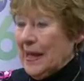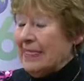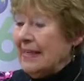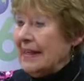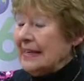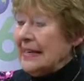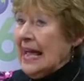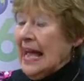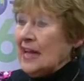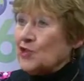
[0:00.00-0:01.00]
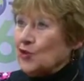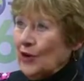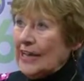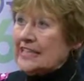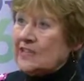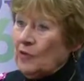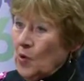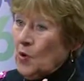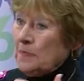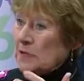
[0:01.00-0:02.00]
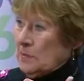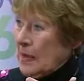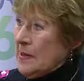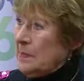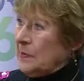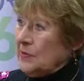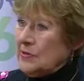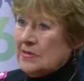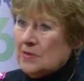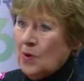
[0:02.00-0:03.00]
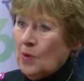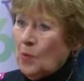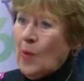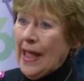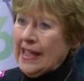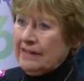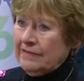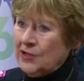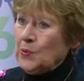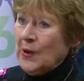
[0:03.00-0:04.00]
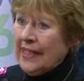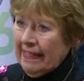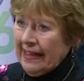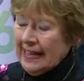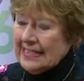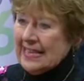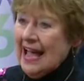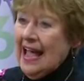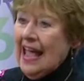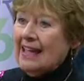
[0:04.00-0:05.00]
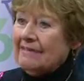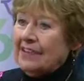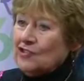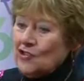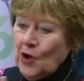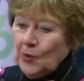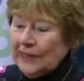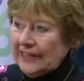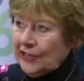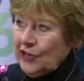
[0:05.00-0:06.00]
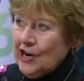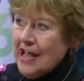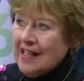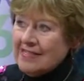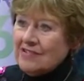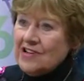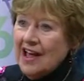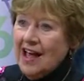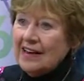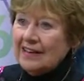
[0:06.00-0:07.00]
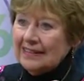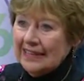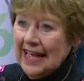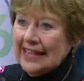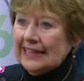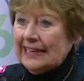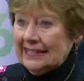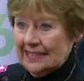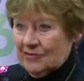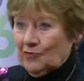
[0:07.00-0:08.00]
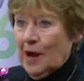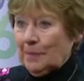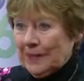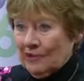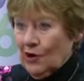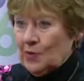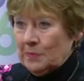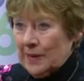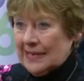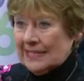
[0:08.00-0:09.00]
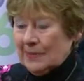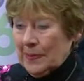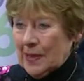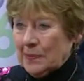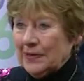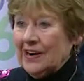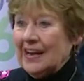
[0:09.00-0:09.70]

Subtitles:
I think it transforms people's way of doing things. If there's no litter, they're not likely to drop their own piece of paper.